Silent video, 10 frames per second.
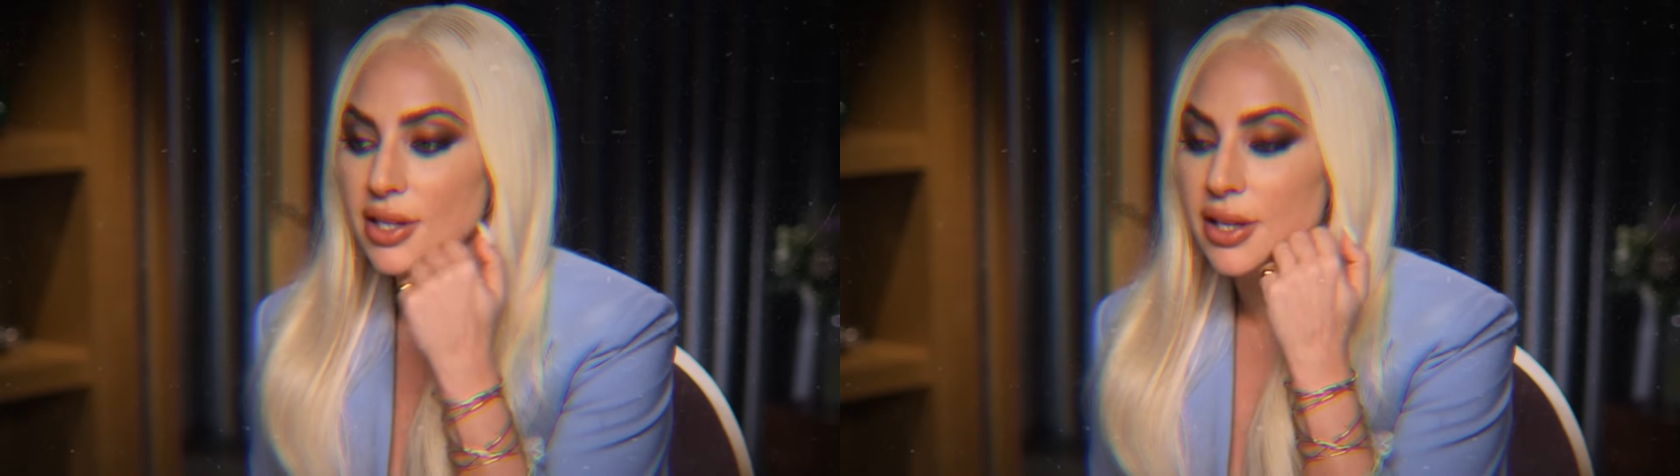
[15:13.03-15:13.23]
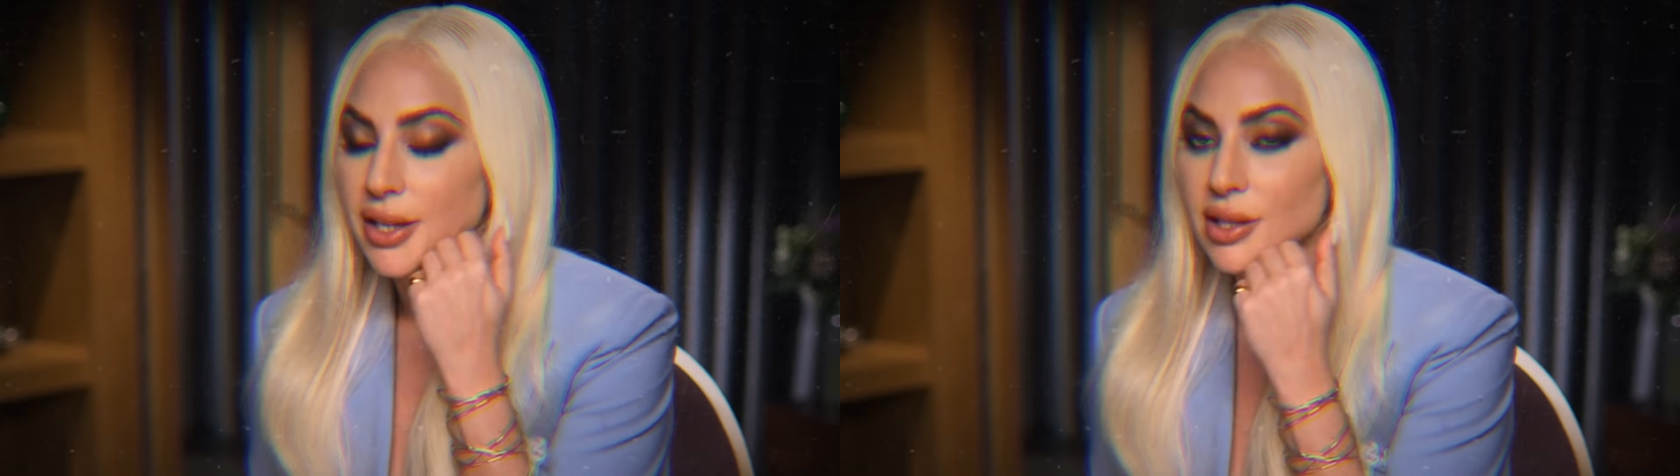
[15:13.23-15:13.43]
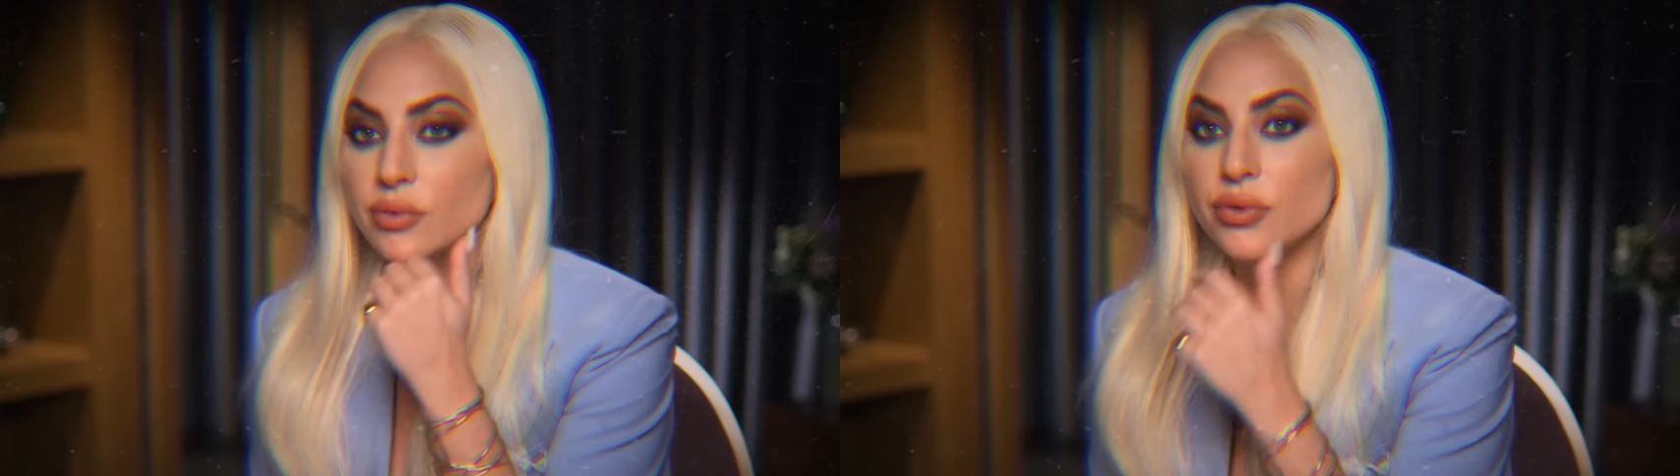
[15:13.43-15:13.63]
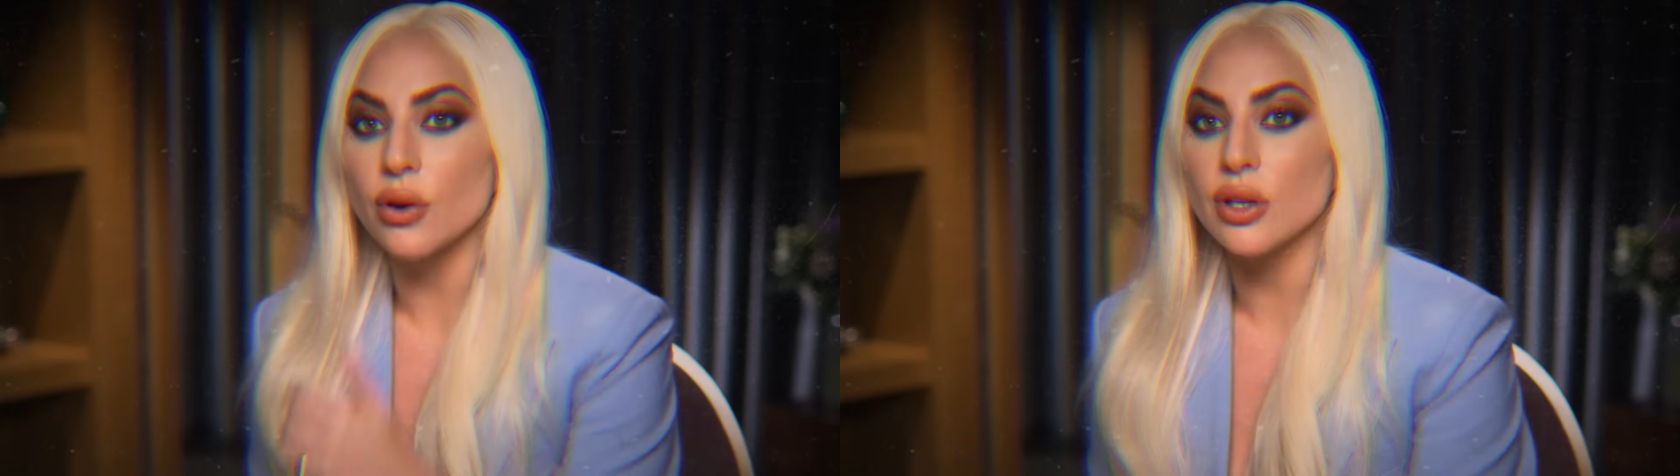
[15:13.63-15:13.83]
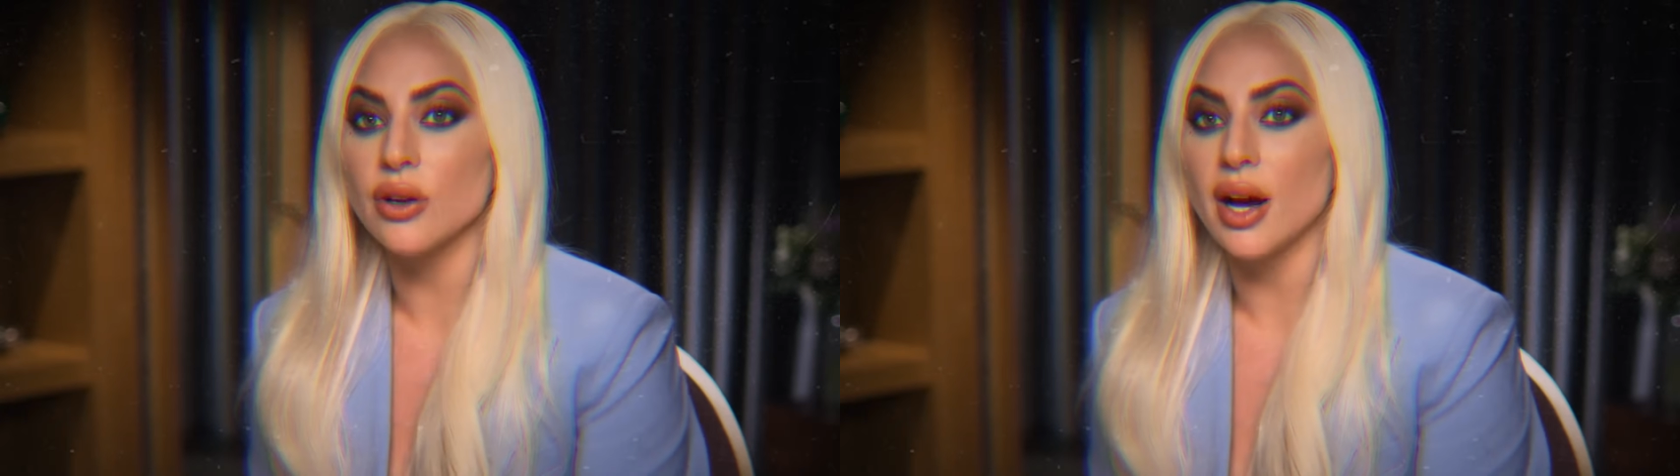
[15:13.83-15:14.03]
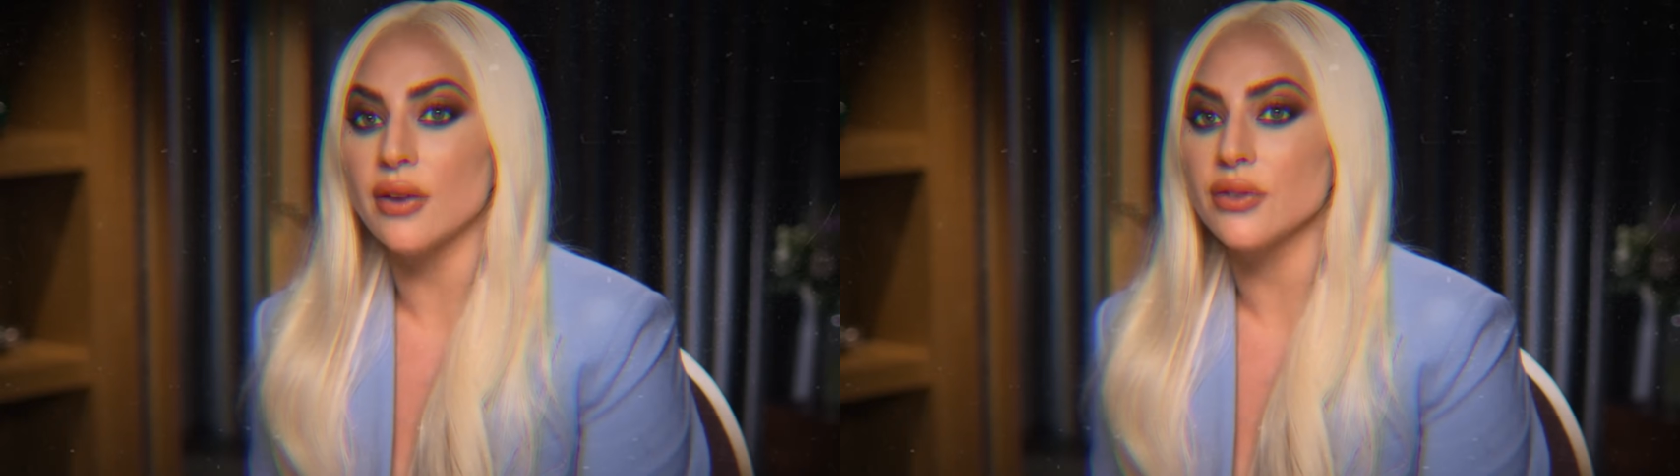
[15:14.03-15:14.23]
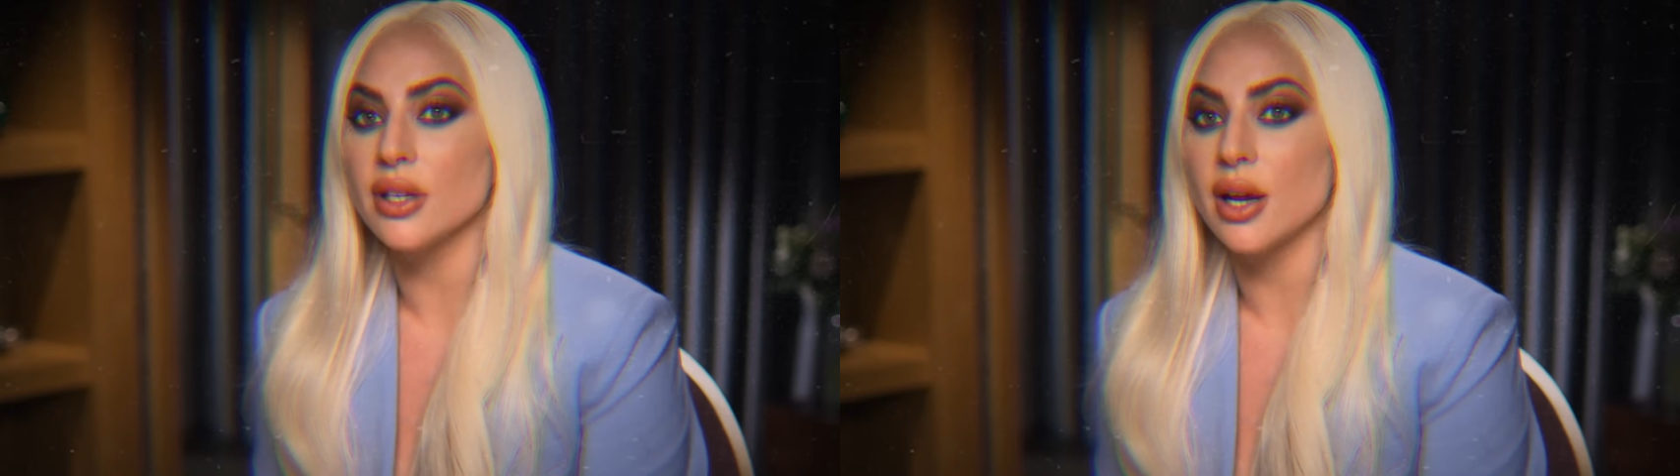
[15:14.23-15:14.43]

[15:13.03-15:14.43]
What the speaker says: doesn't always look